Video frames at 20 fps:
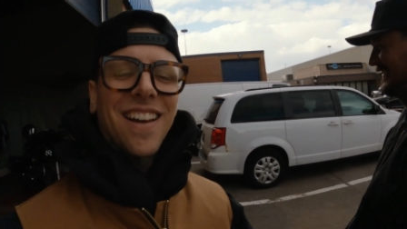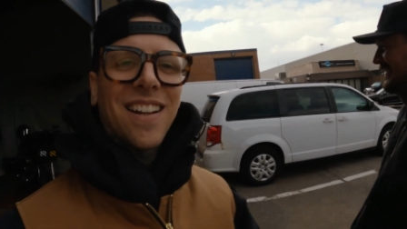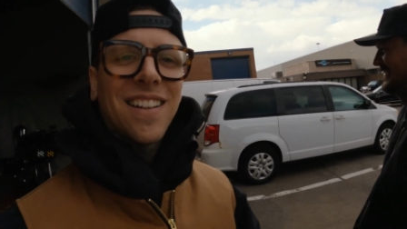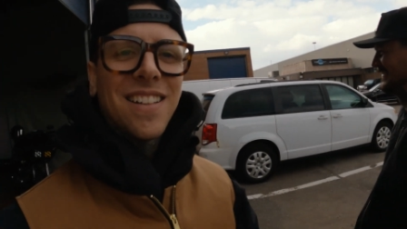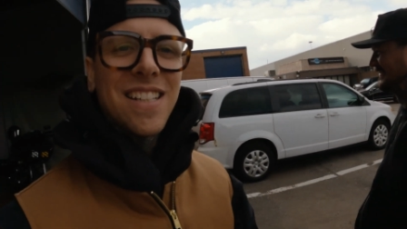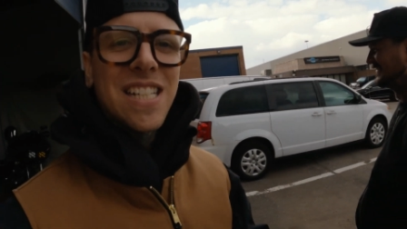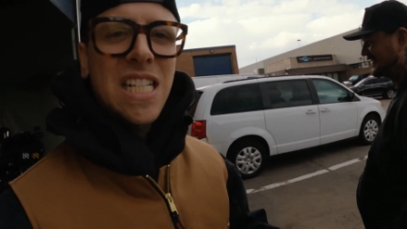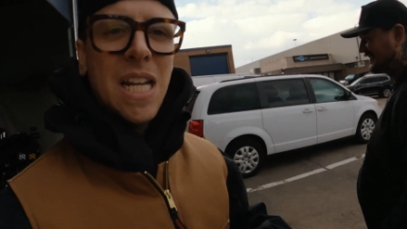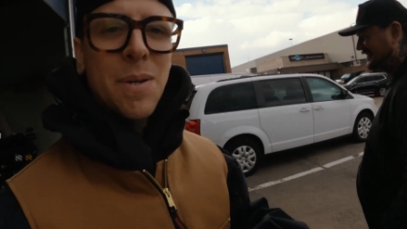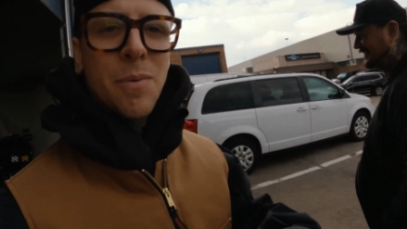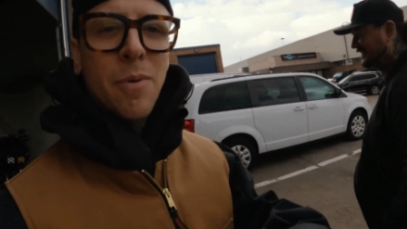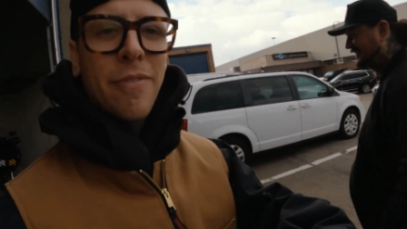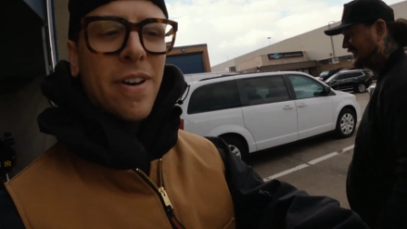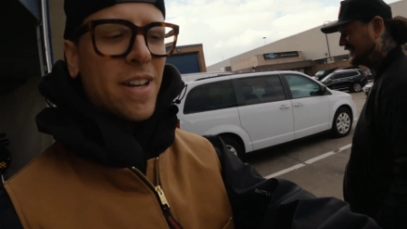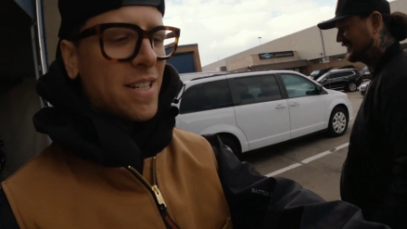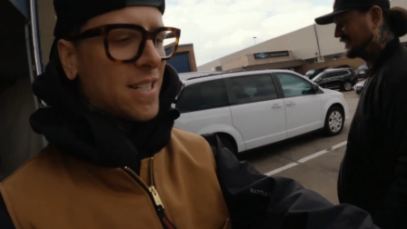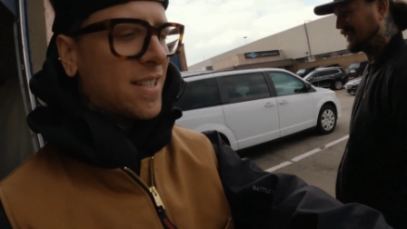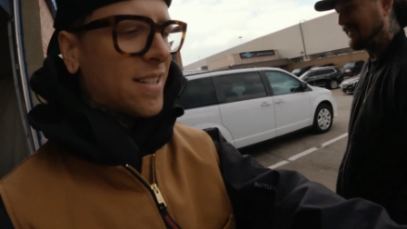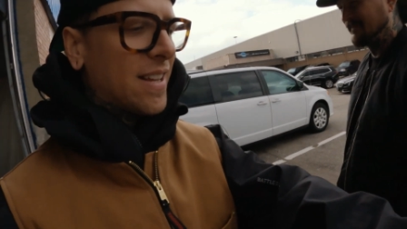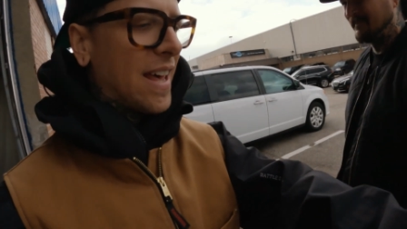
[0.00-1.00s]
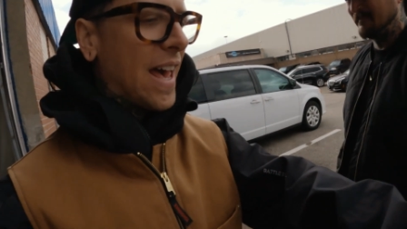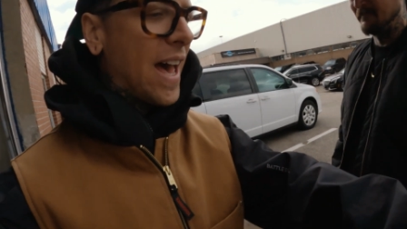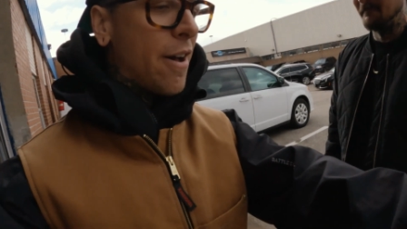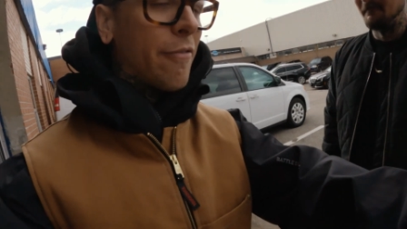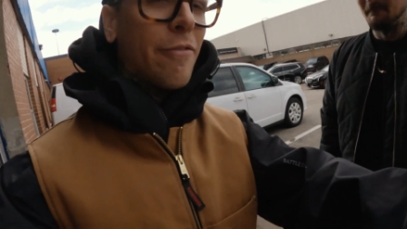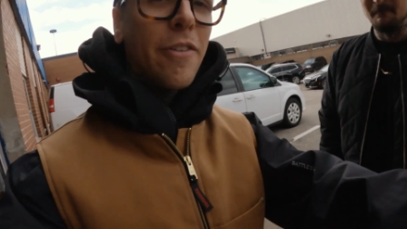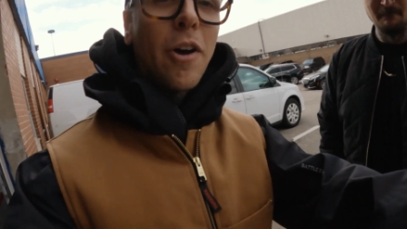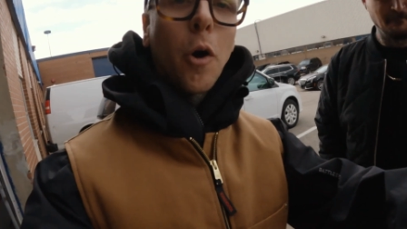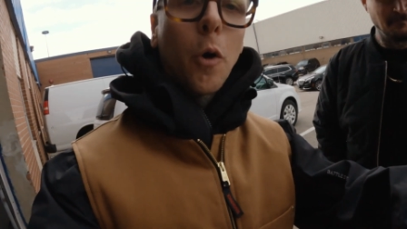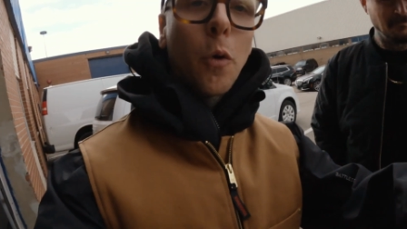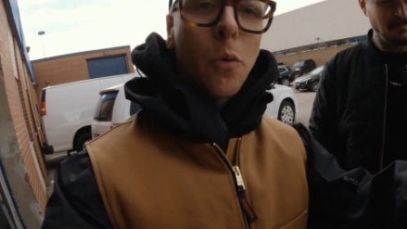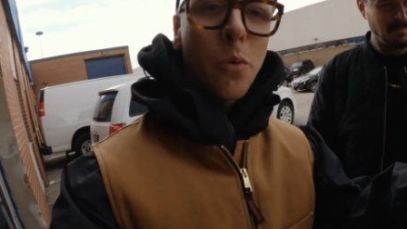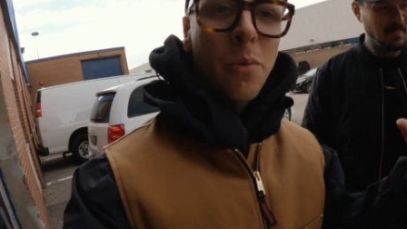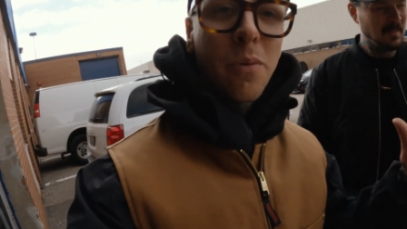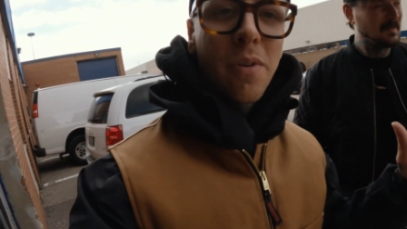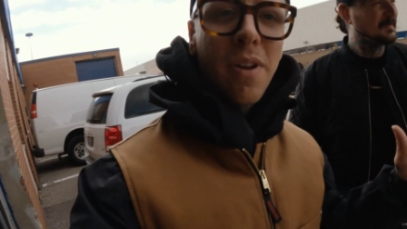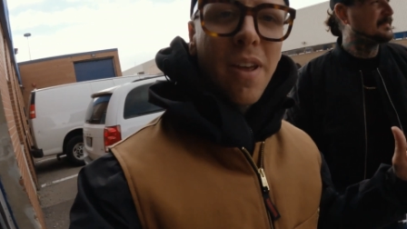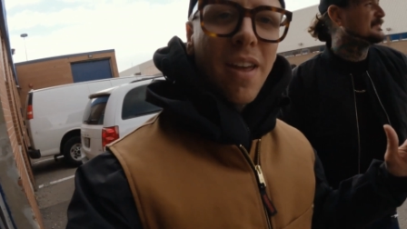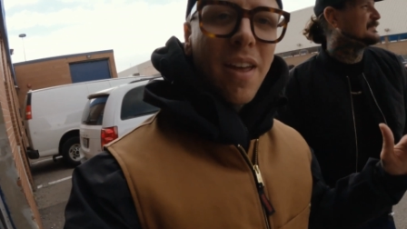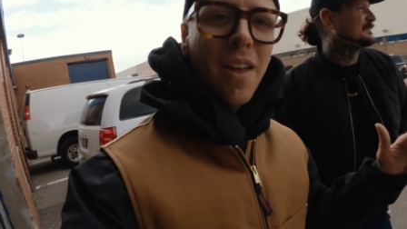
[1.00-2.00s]
Luckily, some of us have the
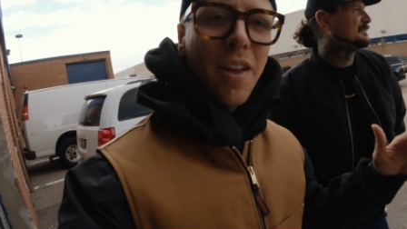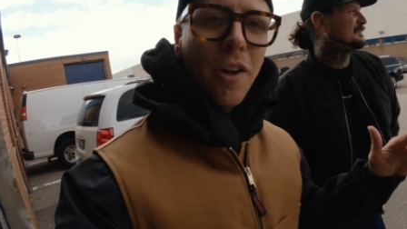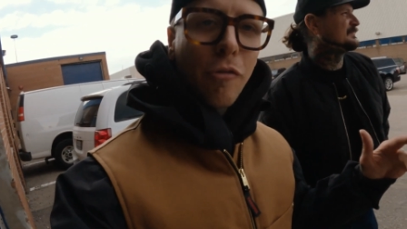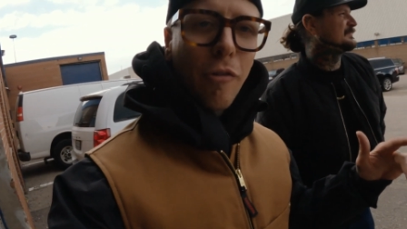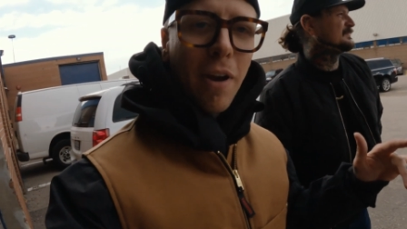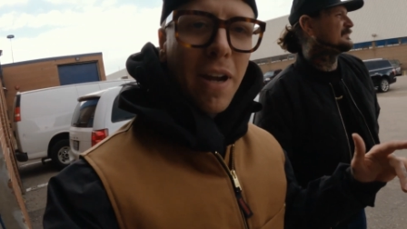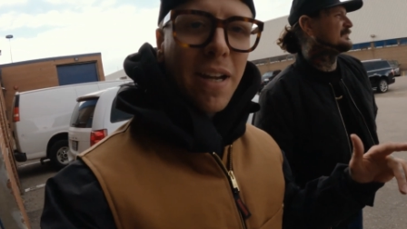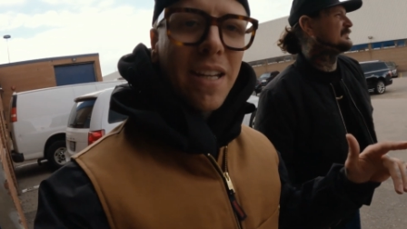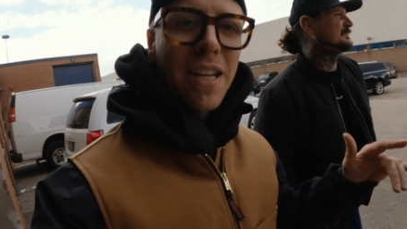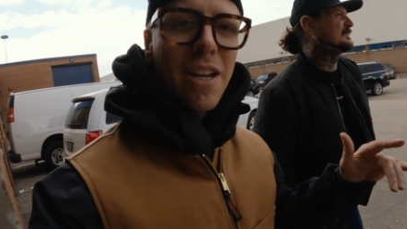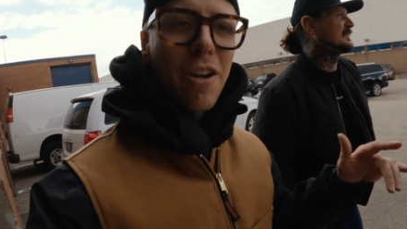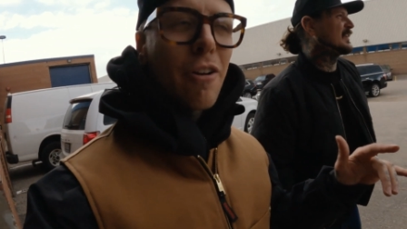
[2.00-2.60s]
Odin rain